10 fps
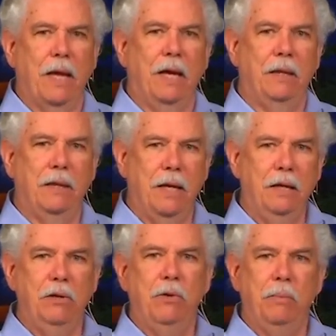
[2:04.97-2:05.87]
And
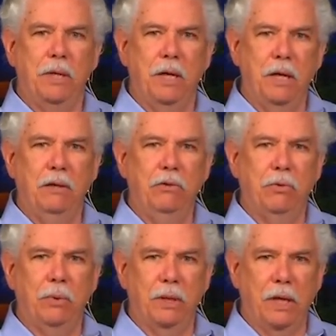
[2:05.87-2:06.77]
then you begin
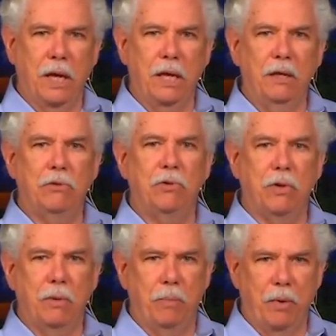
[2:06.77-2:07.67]
to engage
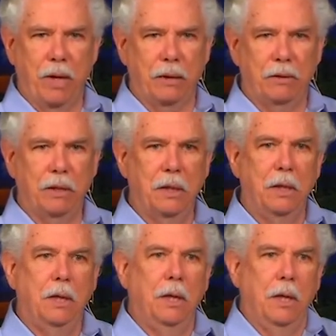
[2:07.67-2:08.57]
the breath.
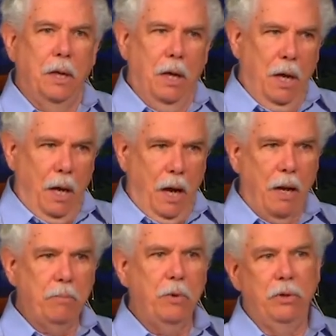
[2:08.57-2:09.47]

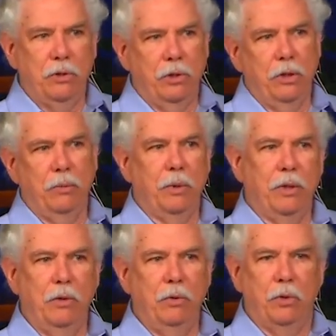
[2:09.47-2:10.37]
I'm going to share with
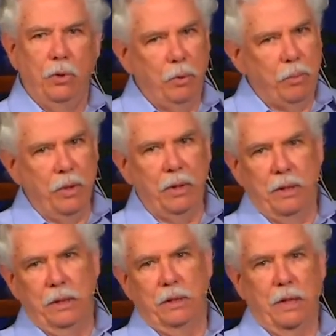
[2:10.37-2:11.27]
you two
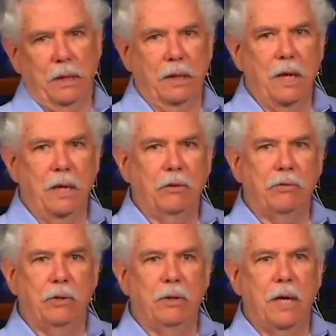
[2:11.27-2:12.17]
breathing
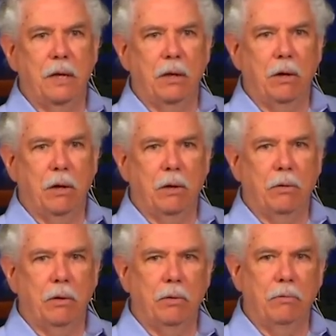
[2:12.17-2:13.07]
techniques that
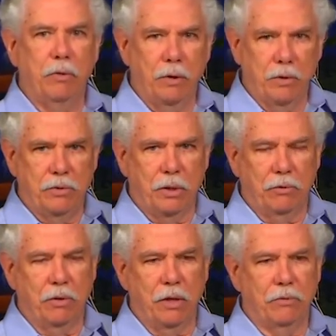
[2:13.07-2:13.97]
are very
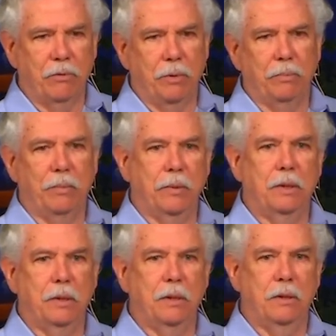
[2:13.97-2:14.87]
successful.
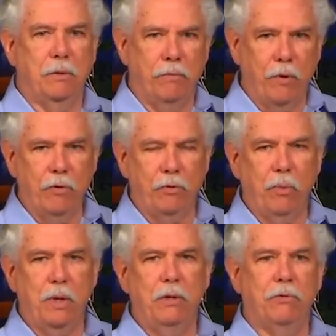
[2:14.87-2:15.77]
The first
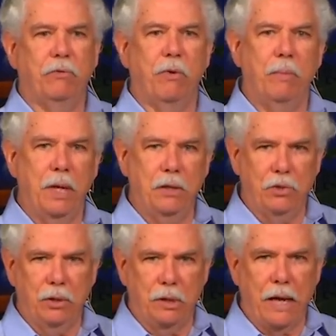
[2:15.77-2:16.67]
one is from
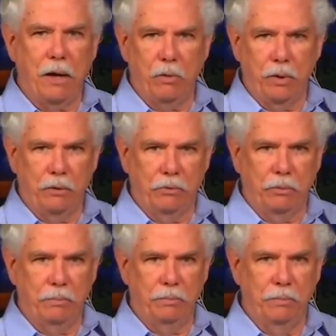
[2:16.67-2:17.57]
ancient Taoism.